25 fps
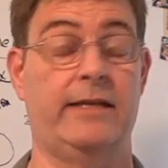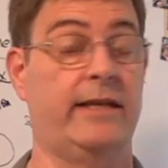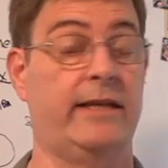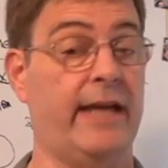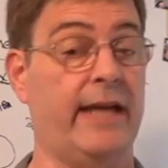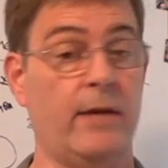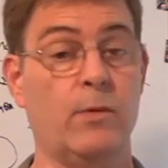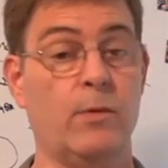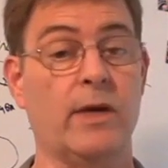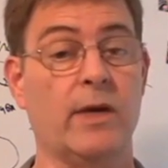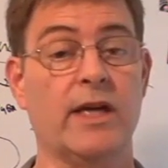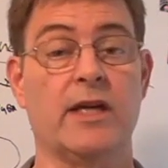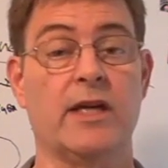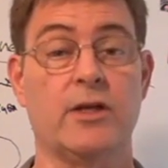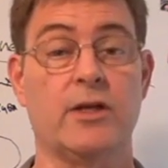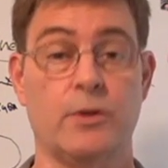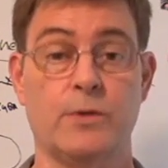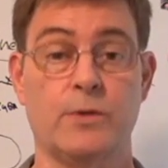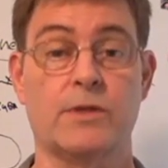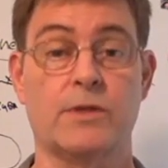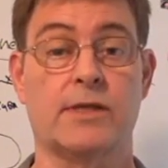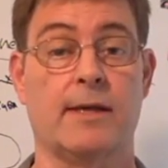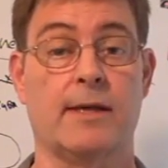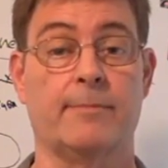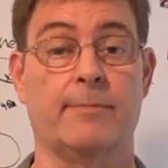Today we're going to
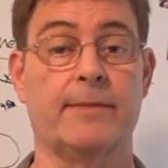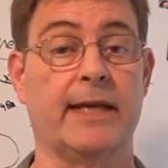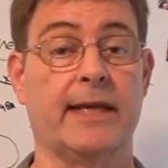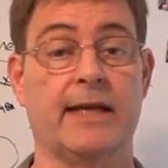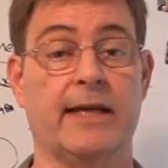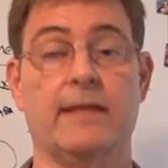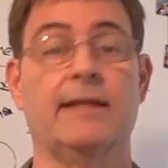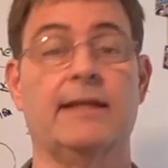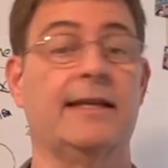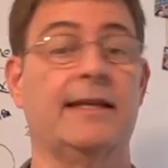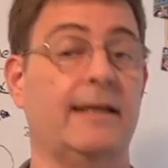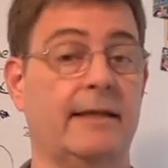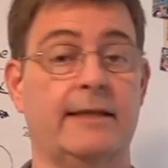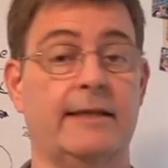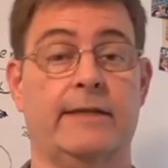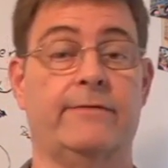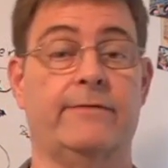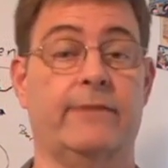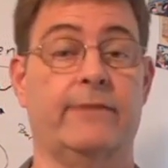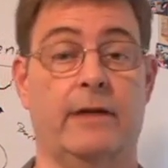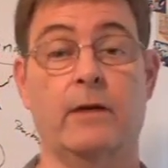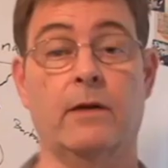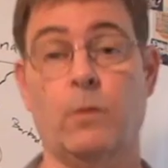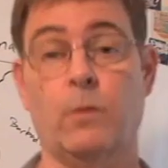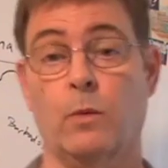do something a little
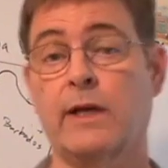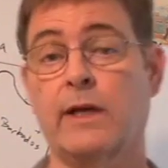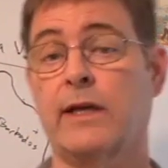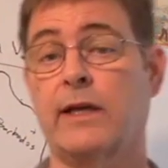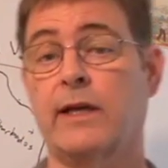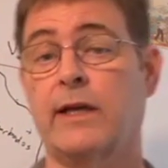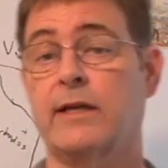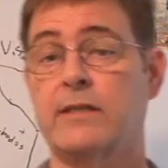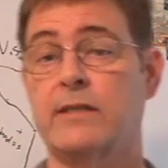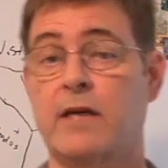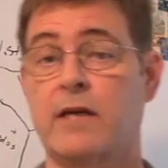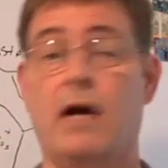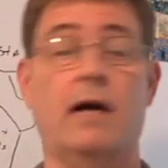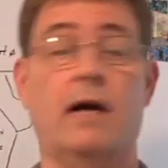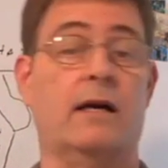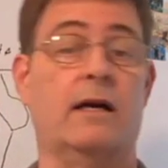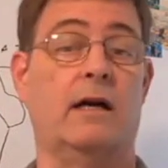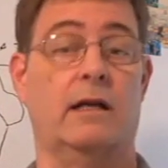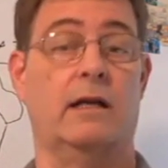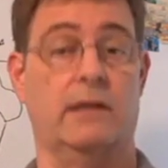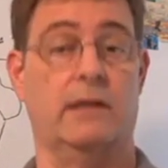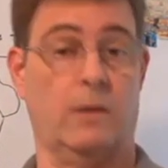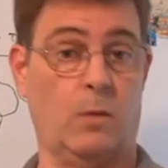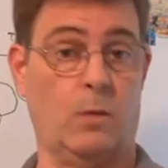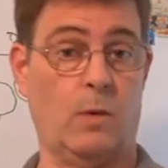different. We're going to talk
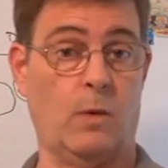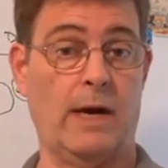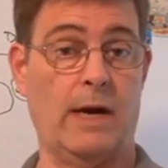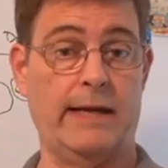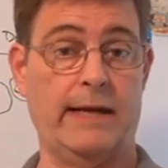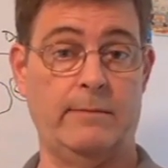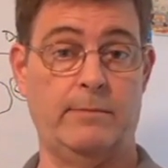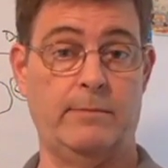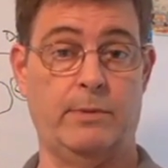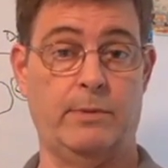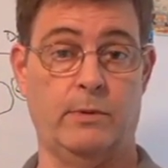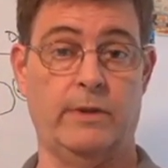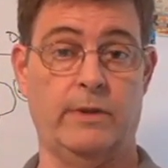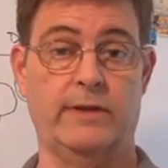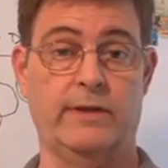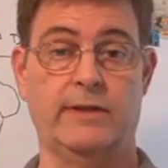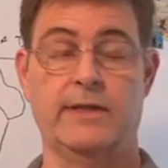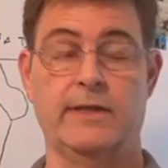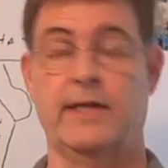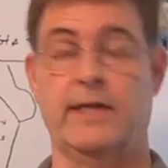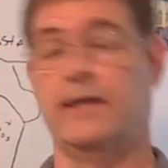on the whiteboard.